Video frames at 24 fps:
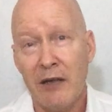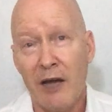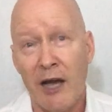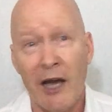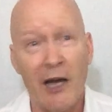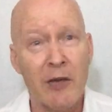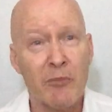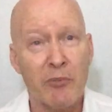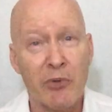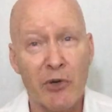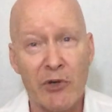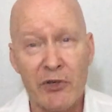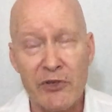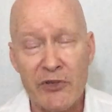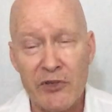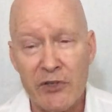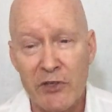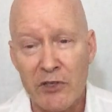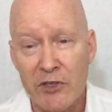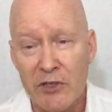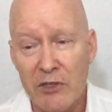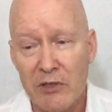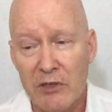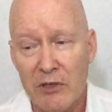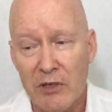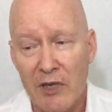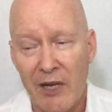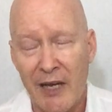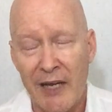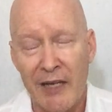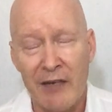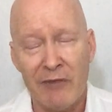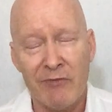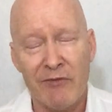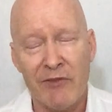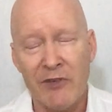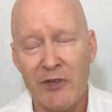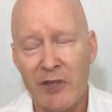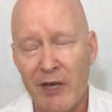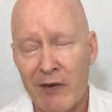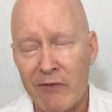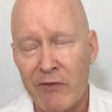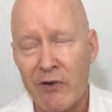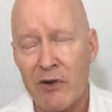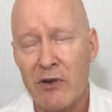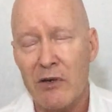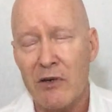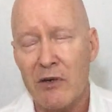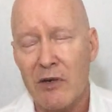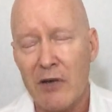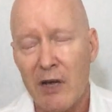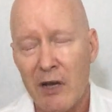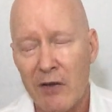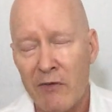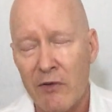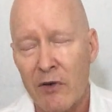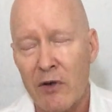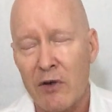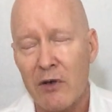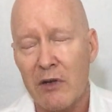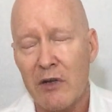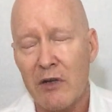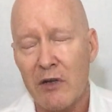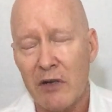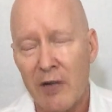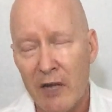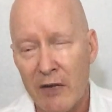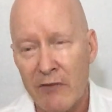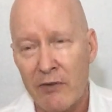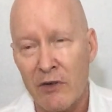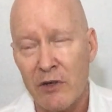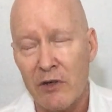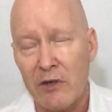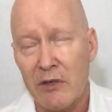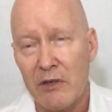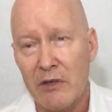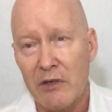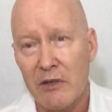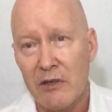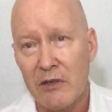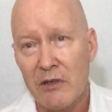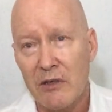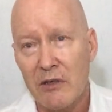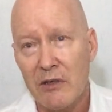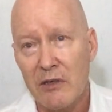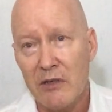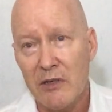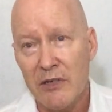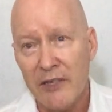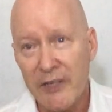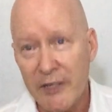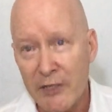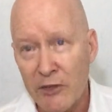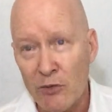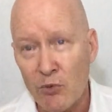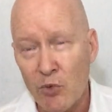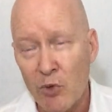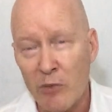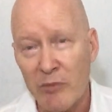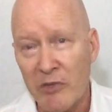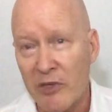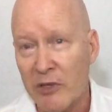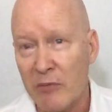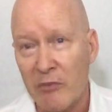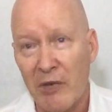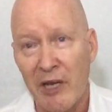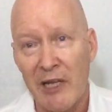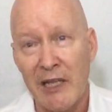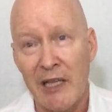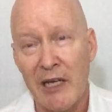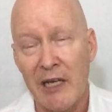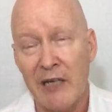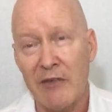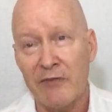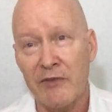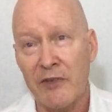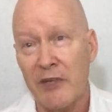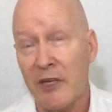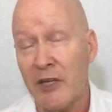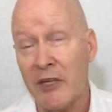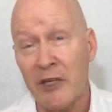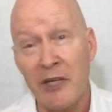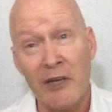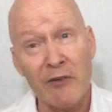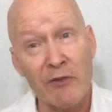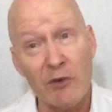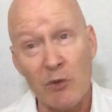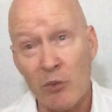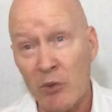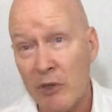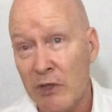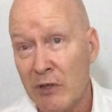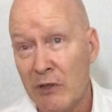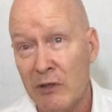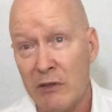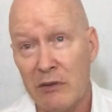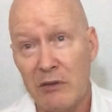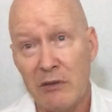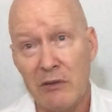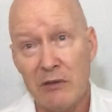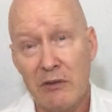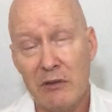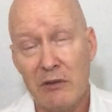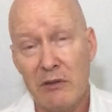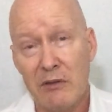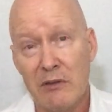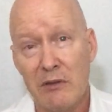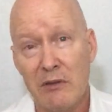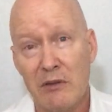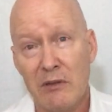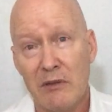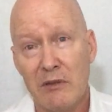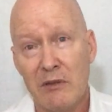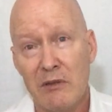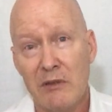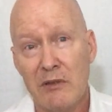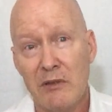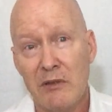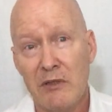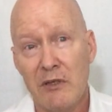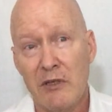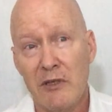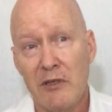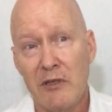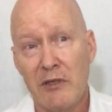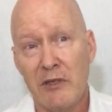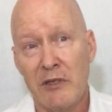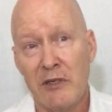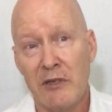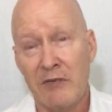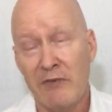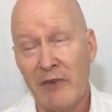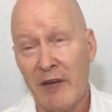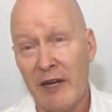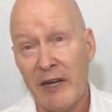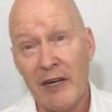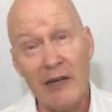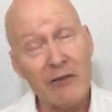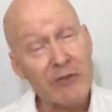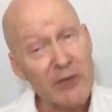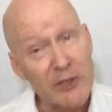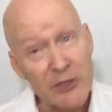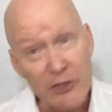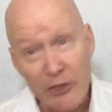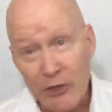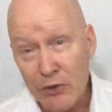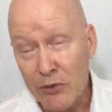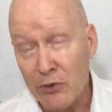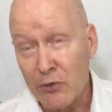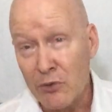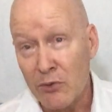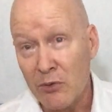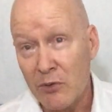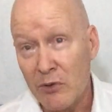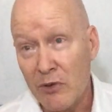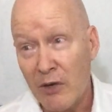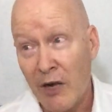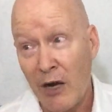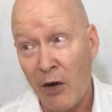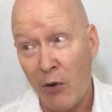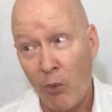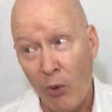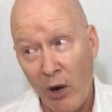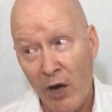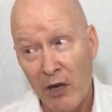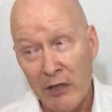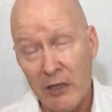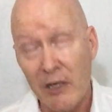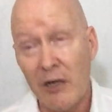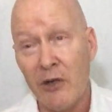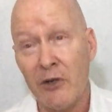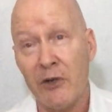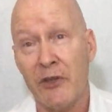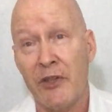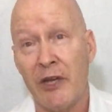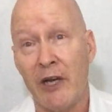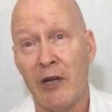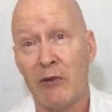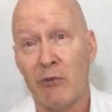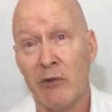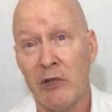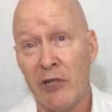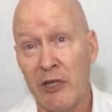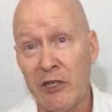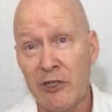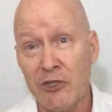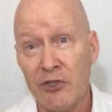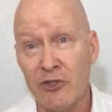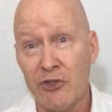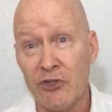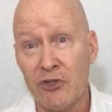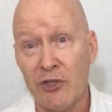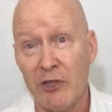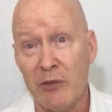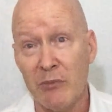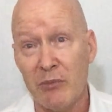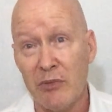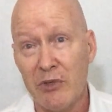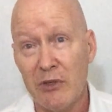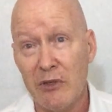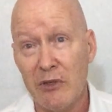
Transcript: I personally, I have never, ever, ever hit a woman in my life, and I never will. And if I ever do, I'll walk out of that relationship.